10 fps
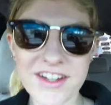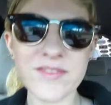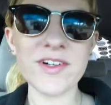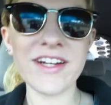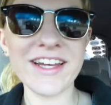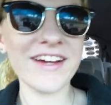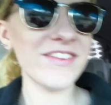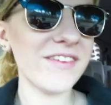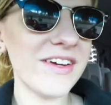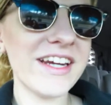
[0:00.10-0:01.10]
Good morning,
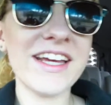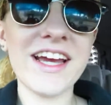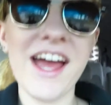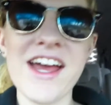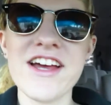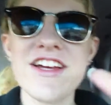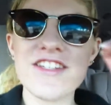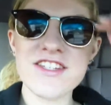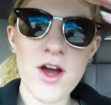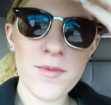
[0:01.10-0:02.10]
everybody.
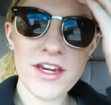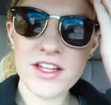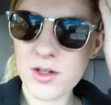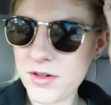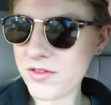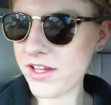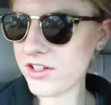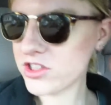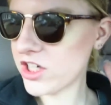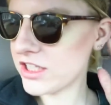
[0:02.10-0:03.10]
So I'm getting a little bit of a
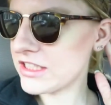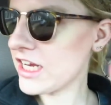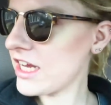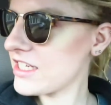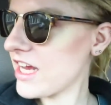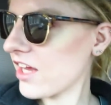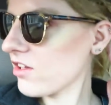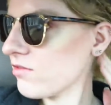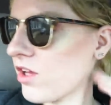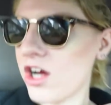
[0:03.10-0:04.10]
later start today on
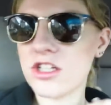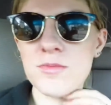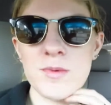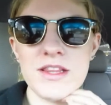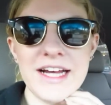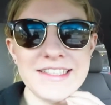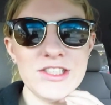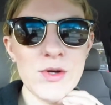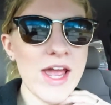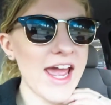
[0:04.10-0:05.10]
the vlogs, but that's
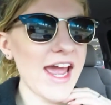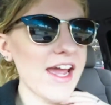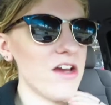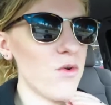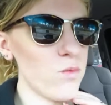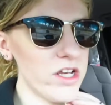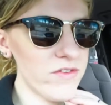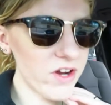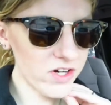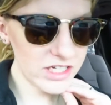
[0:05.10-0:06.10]
okay.
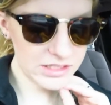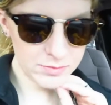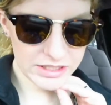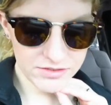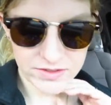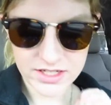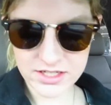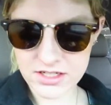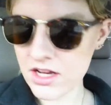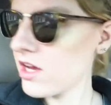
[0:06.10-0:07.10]
We've already had
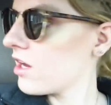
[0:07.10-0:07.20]
breakfast.